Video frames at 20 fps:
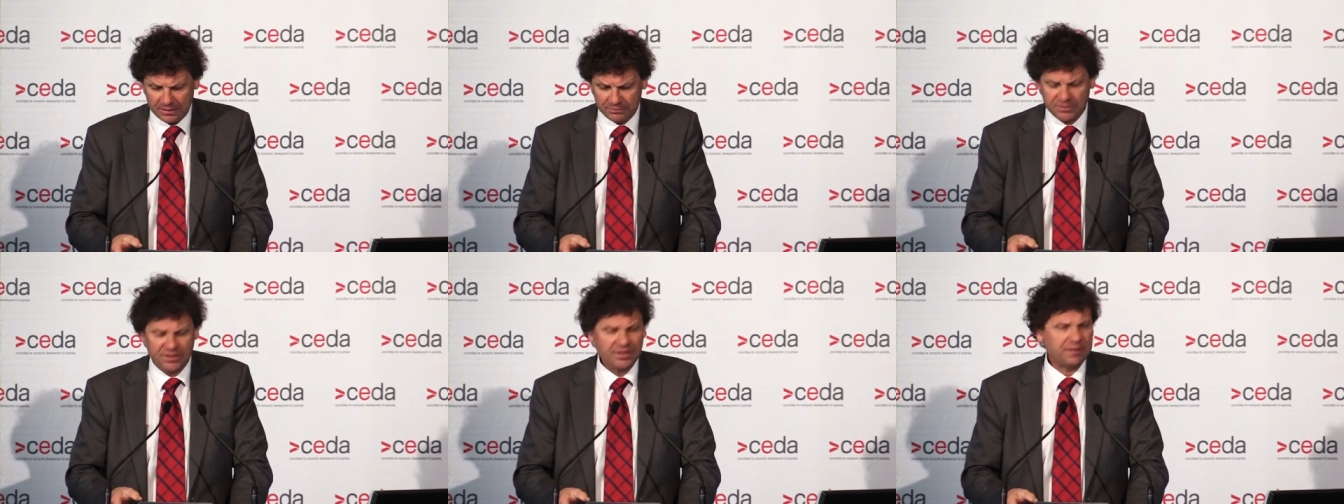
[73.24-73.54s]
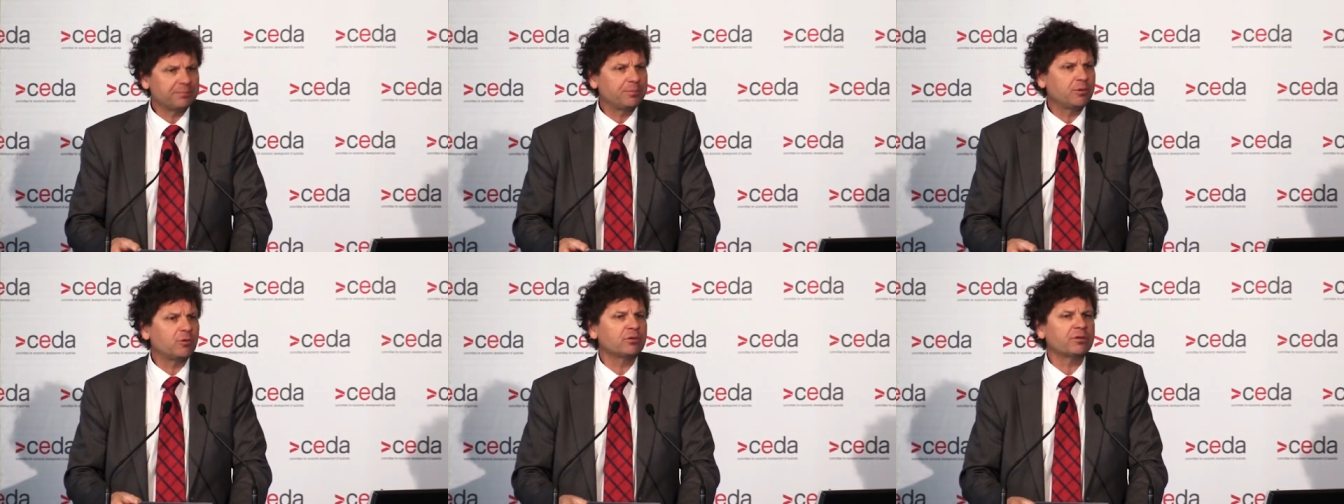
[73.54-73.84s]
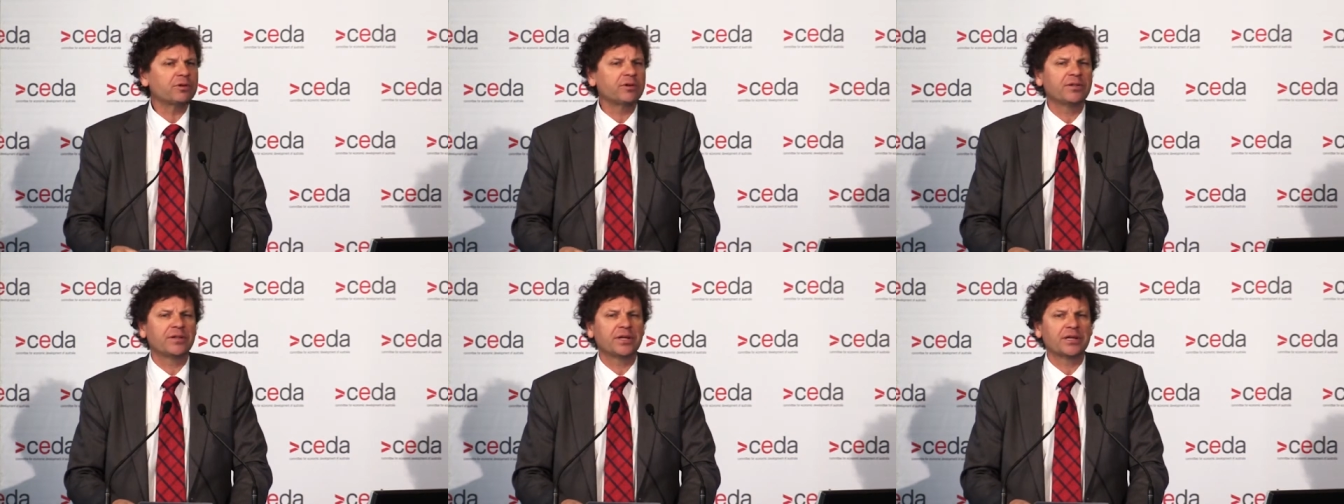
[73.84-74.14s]
But the
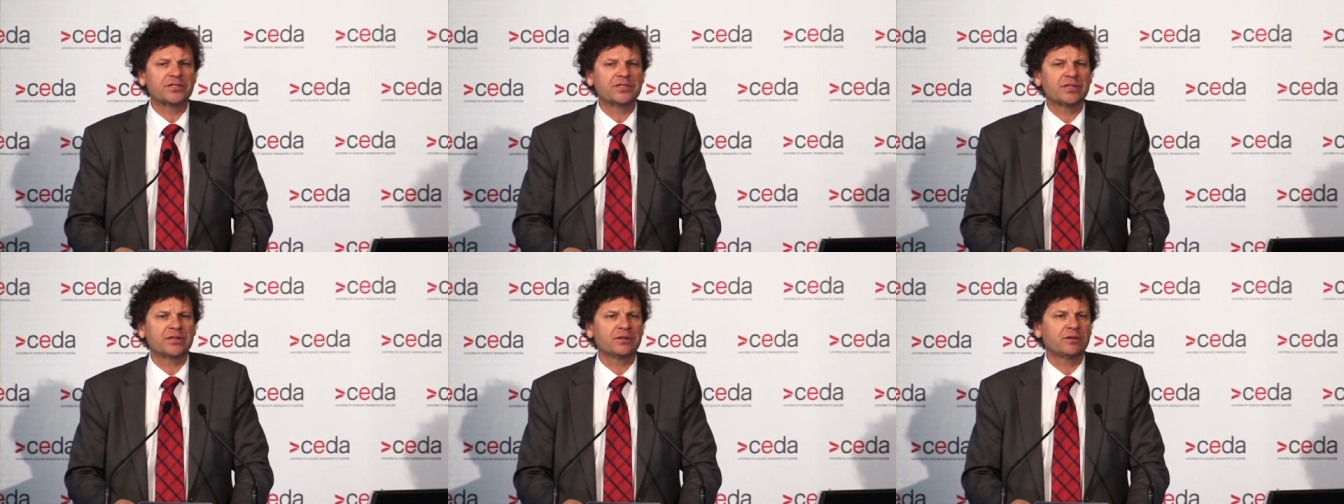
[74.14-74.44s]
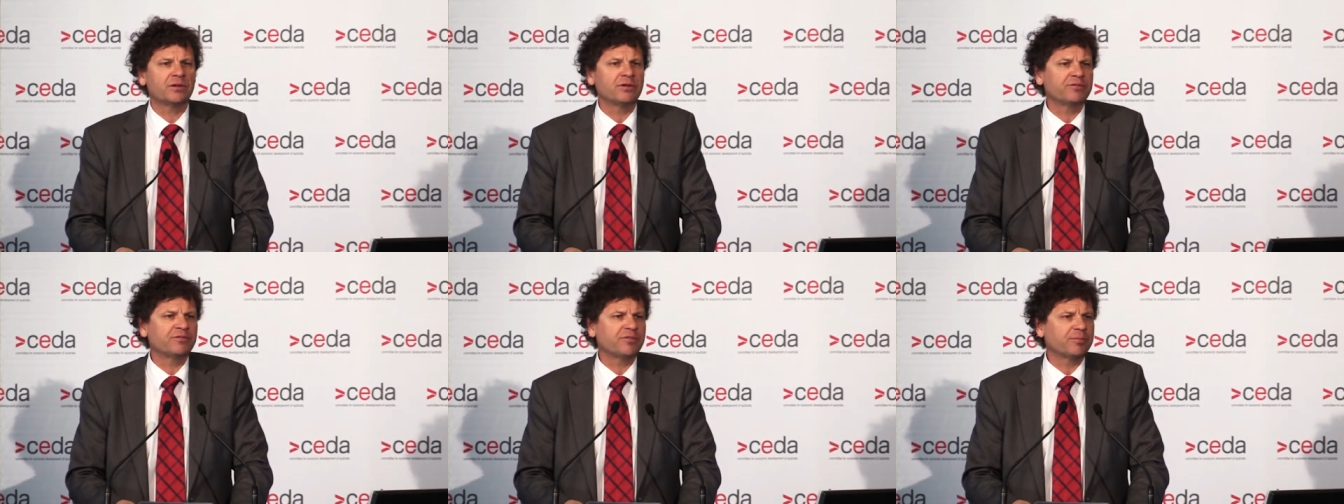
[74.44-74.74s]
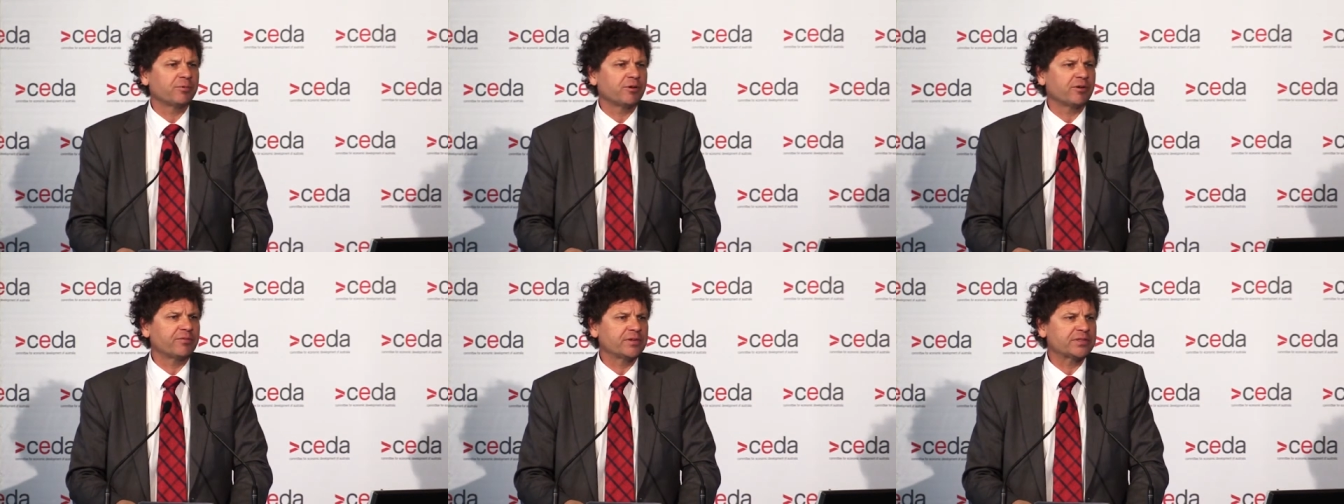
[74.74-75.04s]
important thing is that the
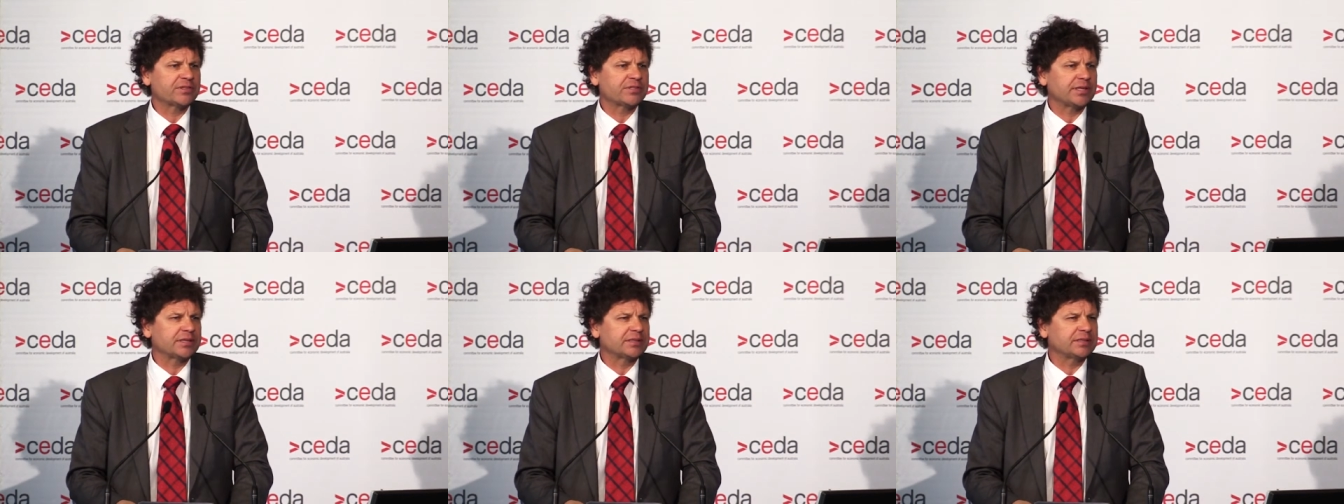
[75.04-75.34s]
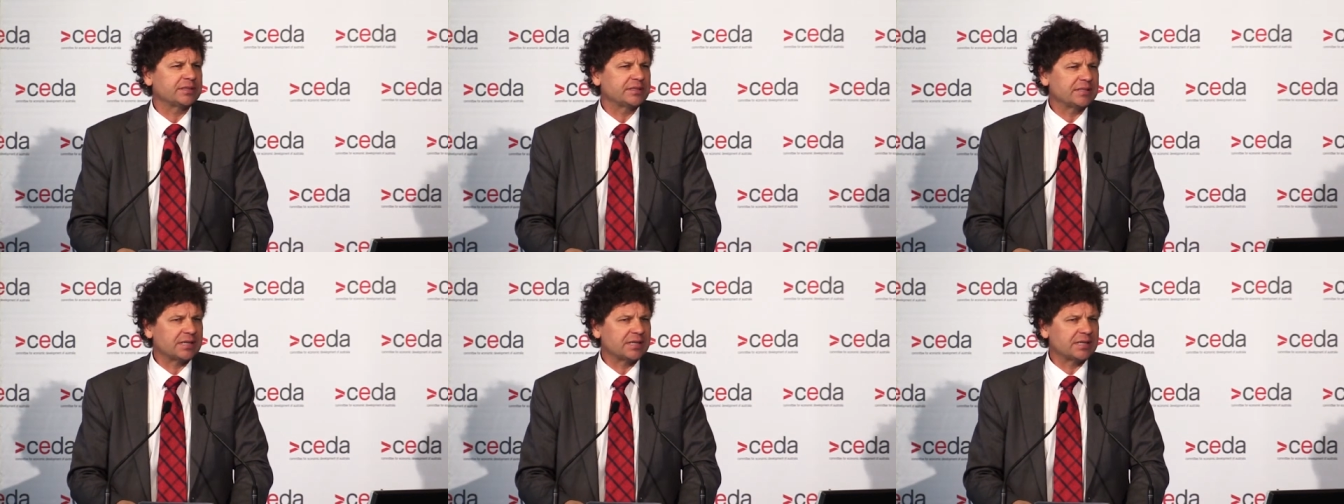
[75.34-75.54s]
non-for-profit sector